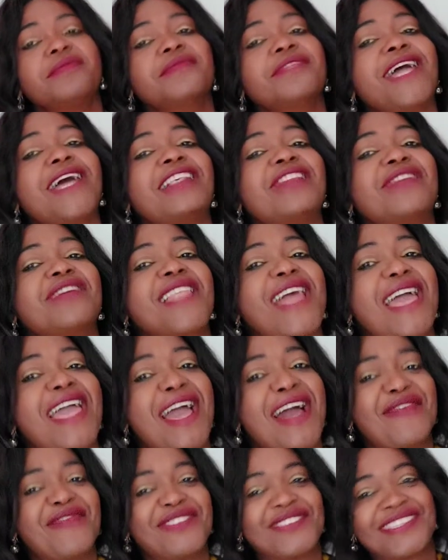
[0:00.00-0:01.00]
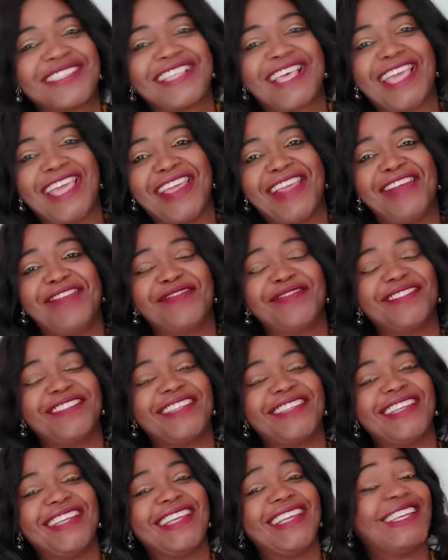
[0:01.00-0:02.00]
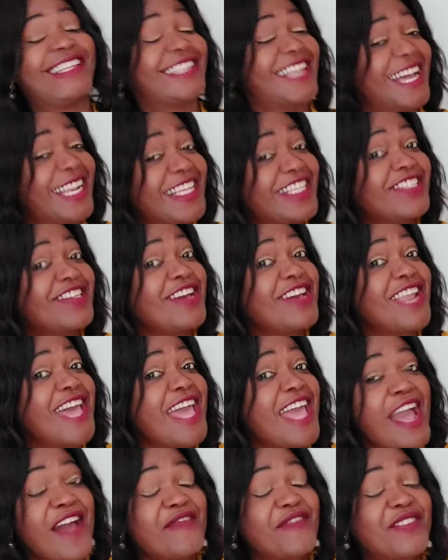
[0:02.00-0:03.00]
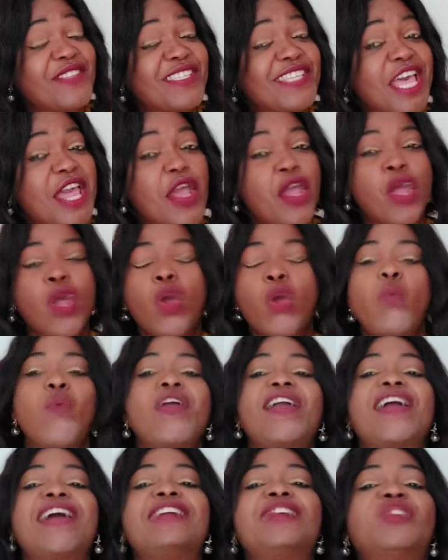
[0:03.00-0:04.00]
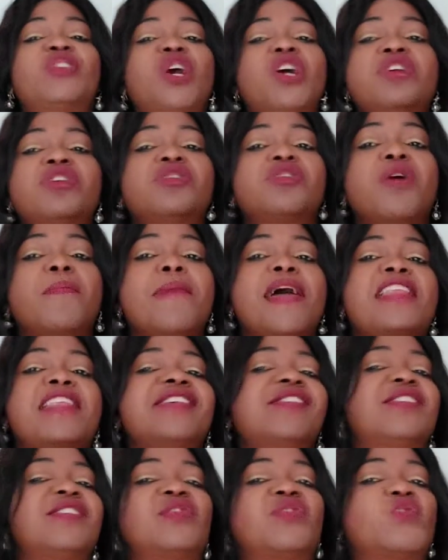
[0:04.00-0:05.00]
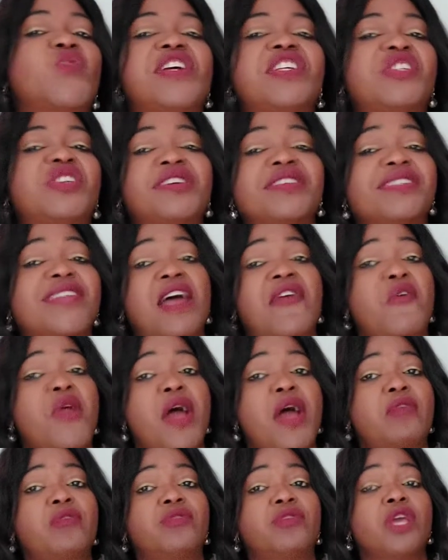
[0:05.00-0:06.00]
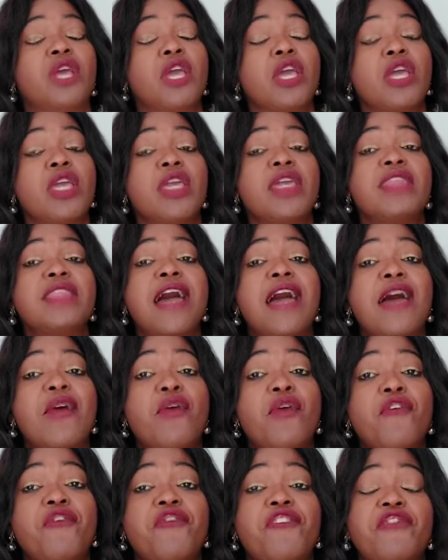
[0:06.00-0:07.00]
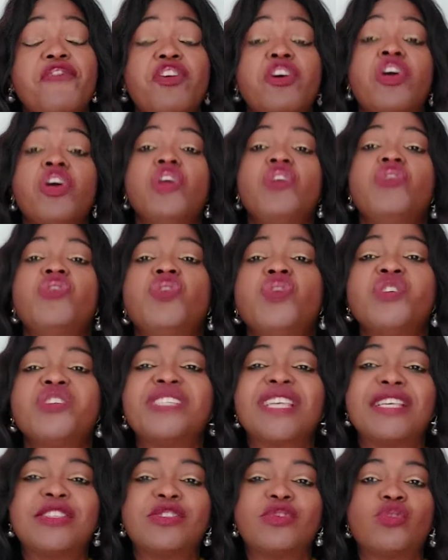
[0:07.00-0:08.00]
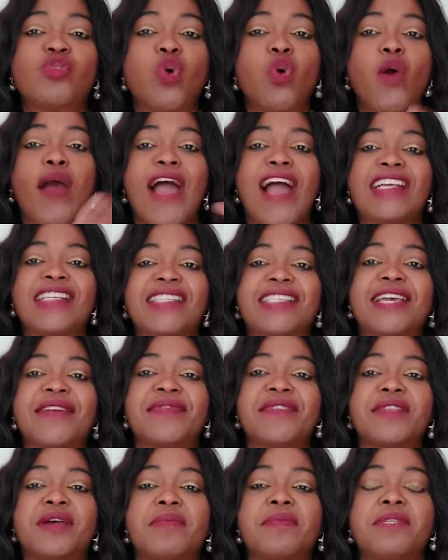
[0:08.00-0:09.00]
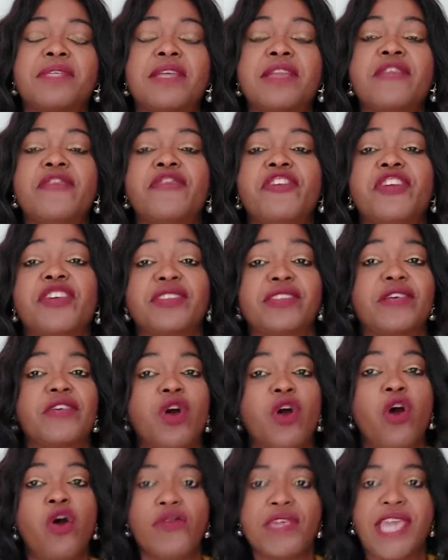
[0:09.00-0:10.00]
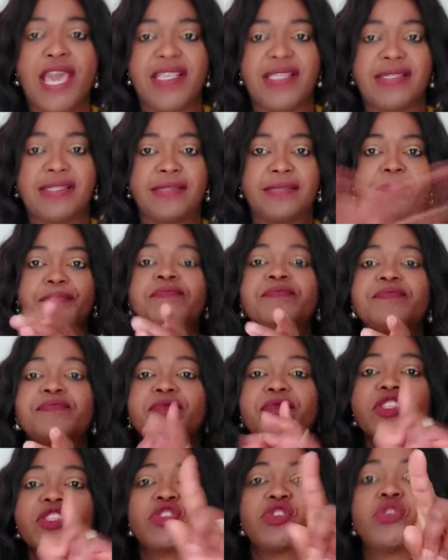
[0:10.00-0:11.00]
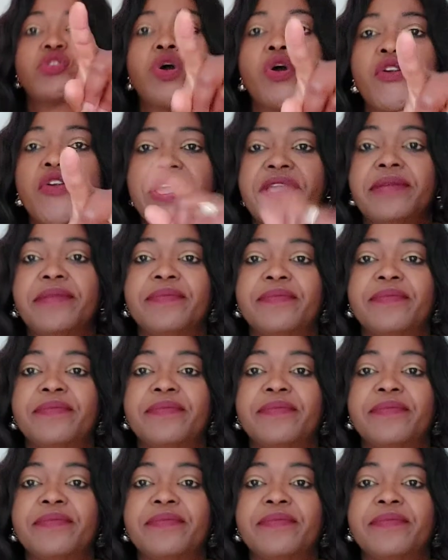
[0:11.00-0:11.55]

That's all I have to say. That is all I have to say. We can turn so many situations around in our own favor. Use it to achieve something for yourself. Oh, yes. Story.